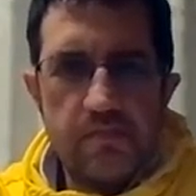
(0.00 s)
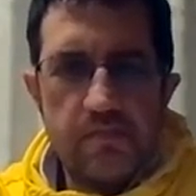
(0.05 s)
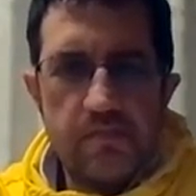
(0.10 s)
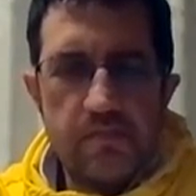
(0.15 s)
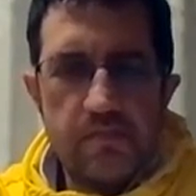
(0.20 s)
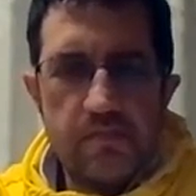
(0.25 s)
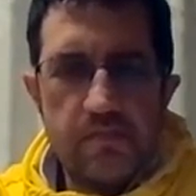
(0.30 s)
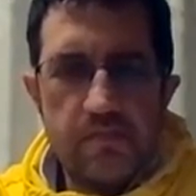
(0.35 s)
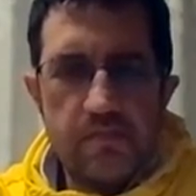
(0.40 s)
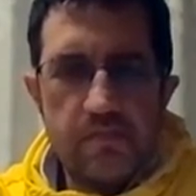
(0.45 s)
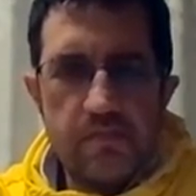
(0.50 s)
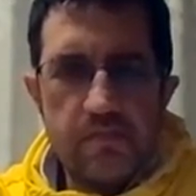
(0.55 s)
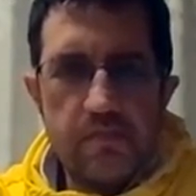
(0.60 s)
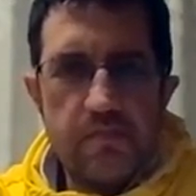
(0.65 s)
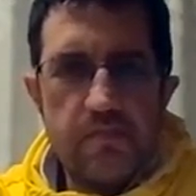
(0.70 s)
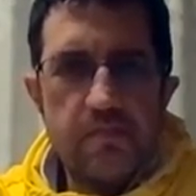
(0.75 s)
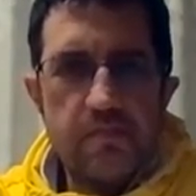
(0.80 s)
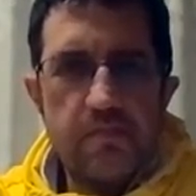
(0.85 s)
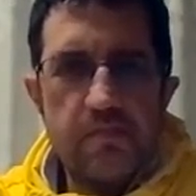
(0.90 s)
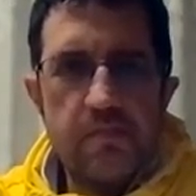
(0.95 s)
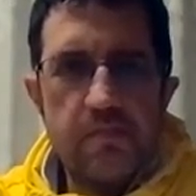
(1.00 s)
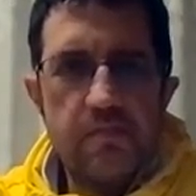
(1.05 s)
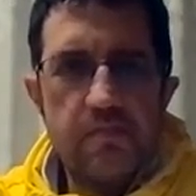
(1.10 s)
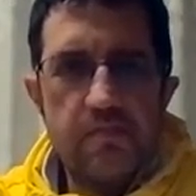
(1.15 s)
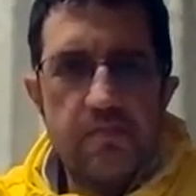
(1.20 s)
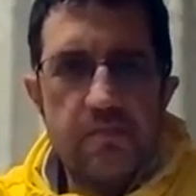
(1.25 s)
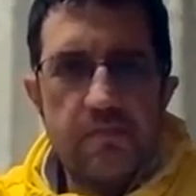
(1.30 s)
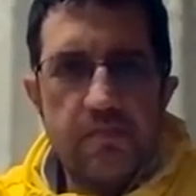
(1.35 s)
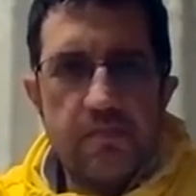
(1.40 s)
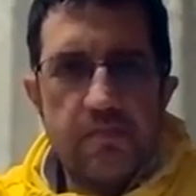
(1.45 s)

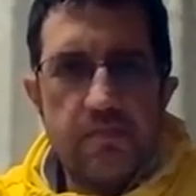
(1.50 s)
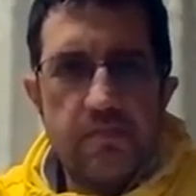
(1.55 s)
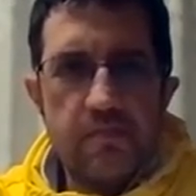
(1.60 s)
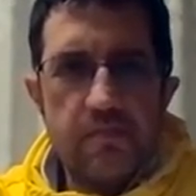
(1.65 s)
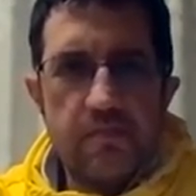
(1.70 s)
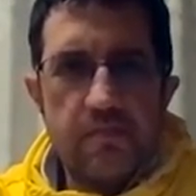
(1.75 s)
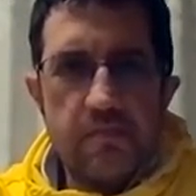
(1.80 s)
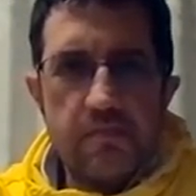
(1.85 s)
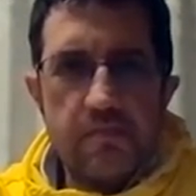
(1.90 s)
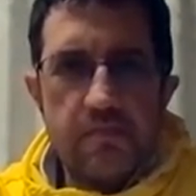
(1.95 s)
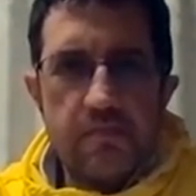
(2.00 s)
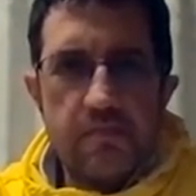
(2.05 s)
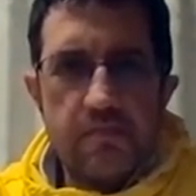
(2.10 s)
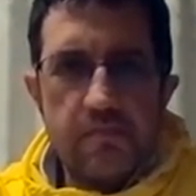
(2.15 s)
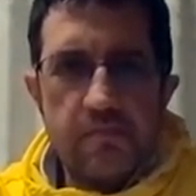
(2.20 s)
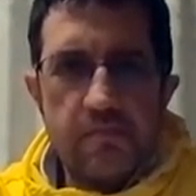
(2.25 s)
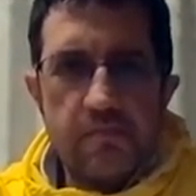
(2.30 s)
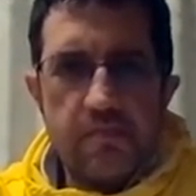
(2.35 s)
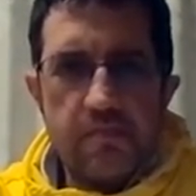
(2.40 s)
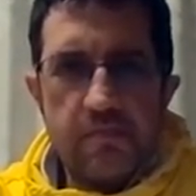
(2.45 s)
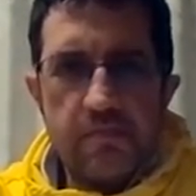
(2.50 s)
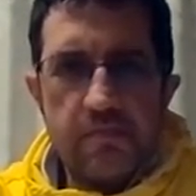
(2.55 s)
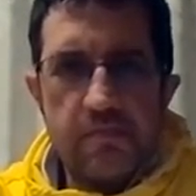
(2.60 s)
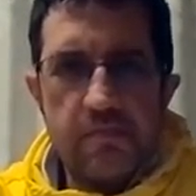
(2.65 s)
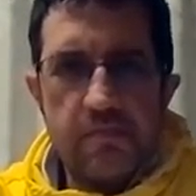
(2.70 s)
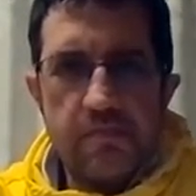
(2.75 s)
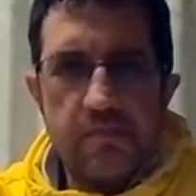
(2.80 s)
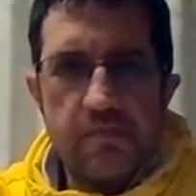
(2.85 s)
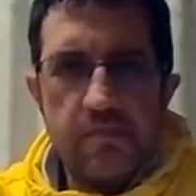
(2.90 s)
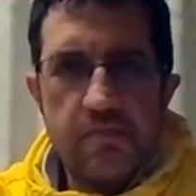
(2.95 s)

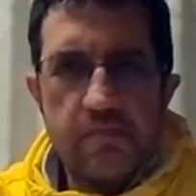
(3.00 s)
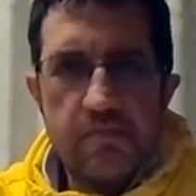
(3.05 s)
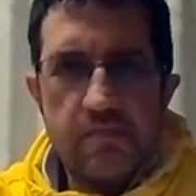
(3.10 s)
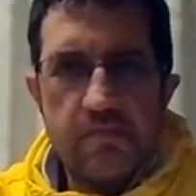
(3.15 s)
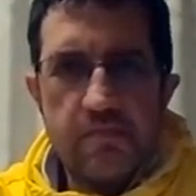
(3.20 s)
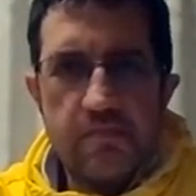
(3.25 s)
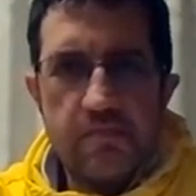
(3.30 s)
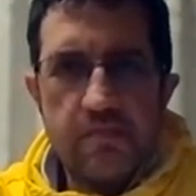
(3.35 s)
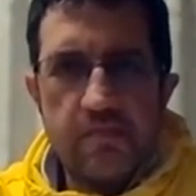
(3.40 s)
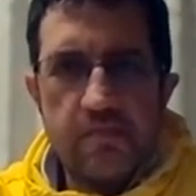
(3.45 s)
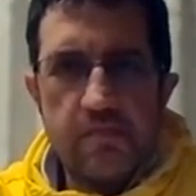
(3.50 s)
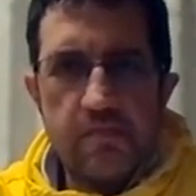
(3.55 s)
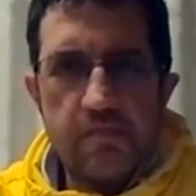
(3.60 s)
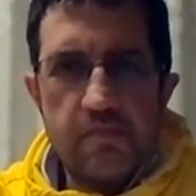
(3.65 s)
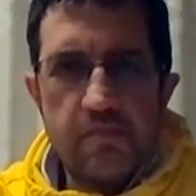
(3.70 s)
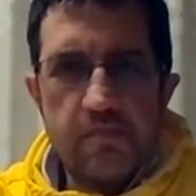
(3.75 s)
This person isn't speaking.